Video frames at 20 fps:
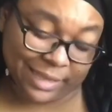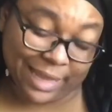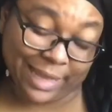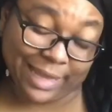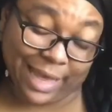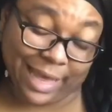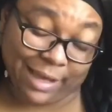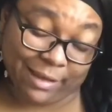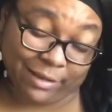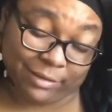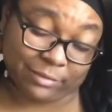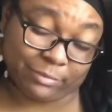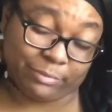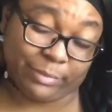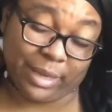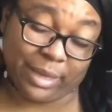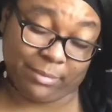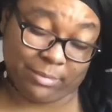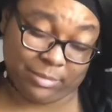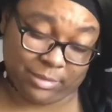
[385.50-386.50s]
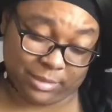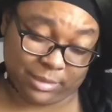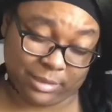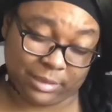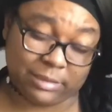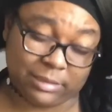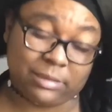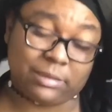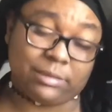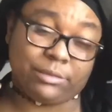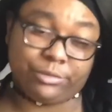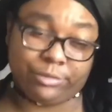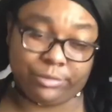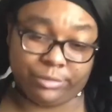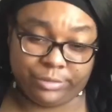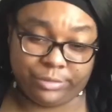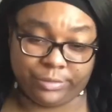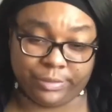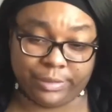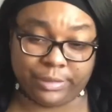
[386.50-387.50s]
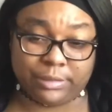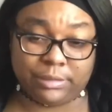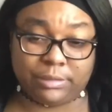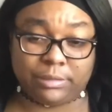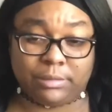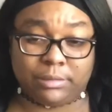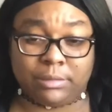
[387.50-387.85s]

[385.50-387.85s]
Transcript: like how Baby Cyrus and Us